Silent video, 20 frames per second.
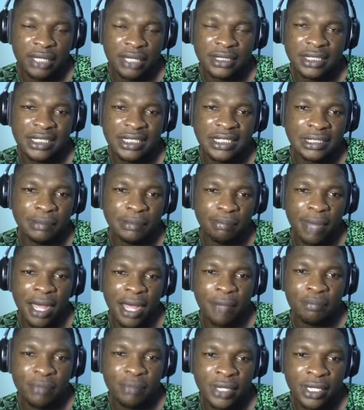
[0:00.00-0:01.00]

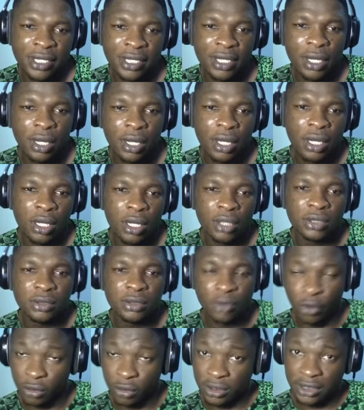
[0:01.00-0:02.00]
Tamimou
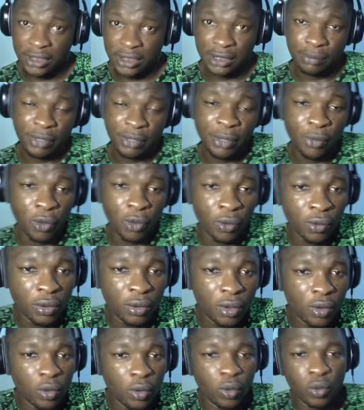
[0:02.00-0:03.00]
Ouorou.
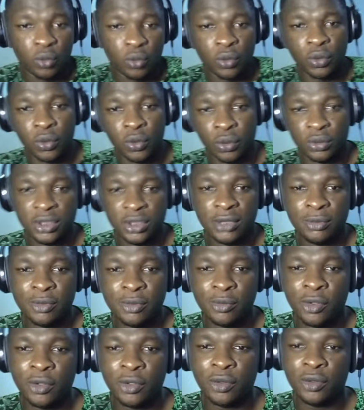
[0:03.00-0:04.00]

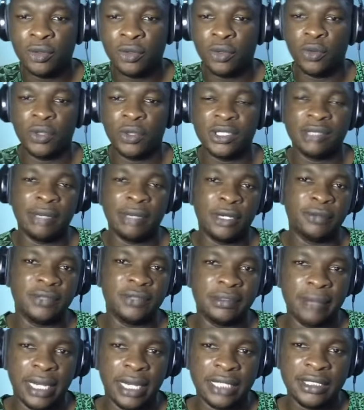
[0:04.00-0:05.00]
Tamimou Ouorou was the man of the
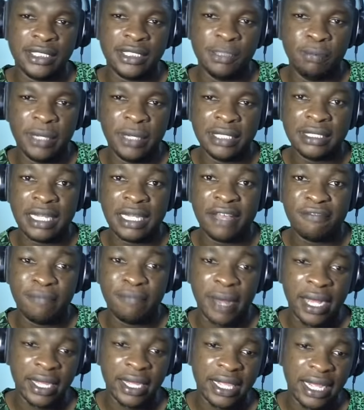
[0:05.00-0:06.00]
match. He played left
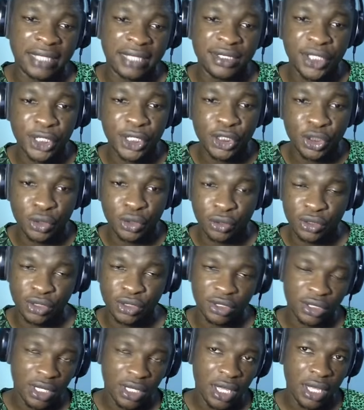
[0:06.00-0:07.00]
back. He had 3
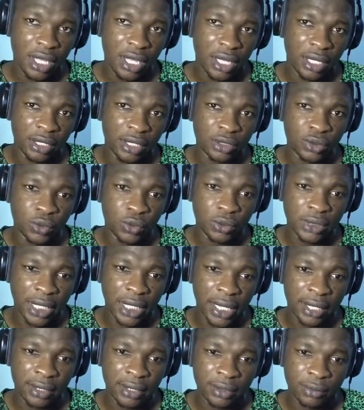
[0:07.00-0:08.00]
shots in
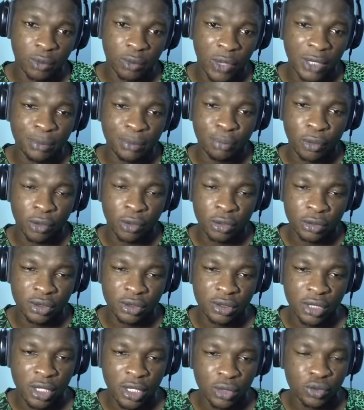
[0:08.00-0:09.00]
total, 1
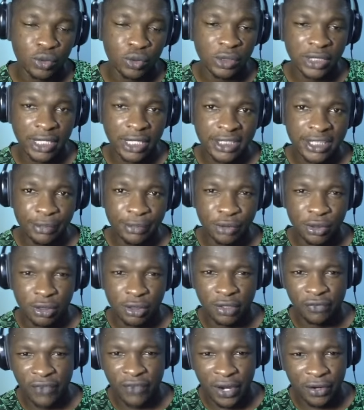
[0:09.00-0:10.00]
blocked, 2
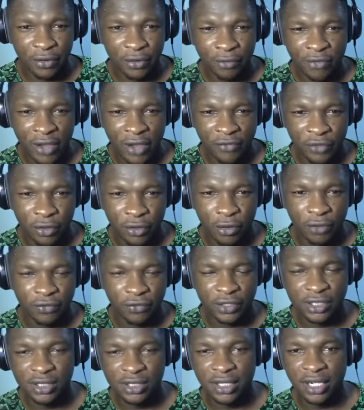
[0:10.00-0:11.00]
interceptions, 5
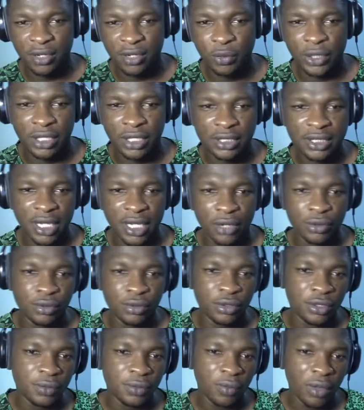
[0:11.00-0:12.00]
recoveries, 3 winning
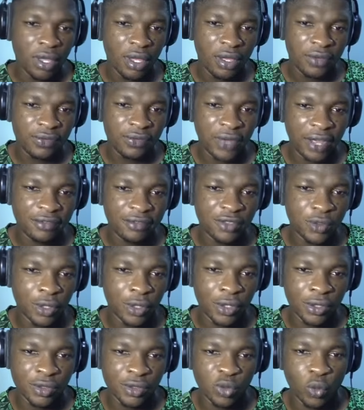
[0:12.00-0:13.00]
tackles, 5
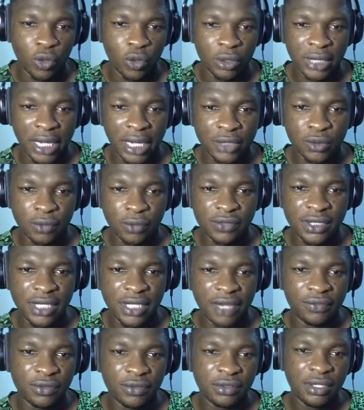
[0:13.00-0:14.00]
duels, 1 out of
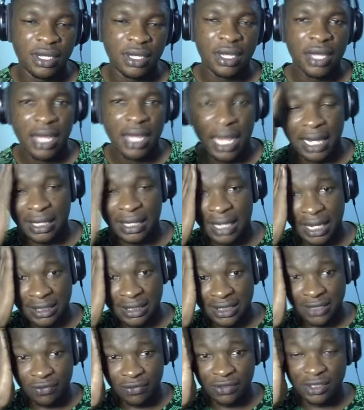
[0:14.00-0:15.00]
7, and had
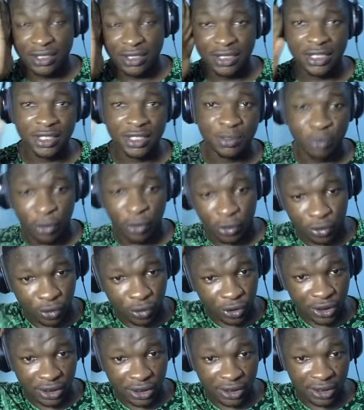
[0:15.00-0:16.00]
76 ball
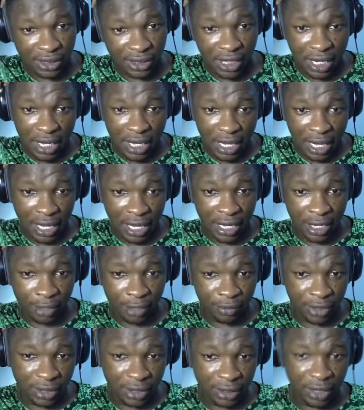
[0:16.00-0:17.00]
touches.
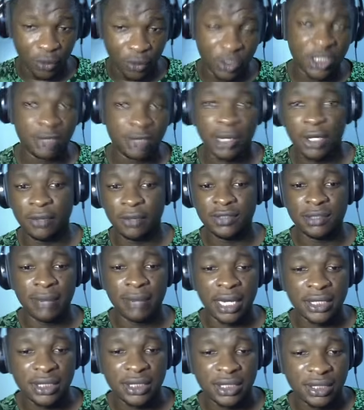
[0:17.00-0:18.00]
He was the man of the
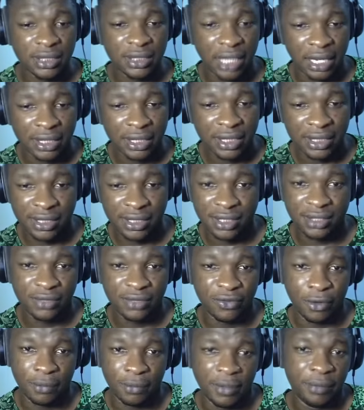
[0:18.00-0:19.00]
match, at least from a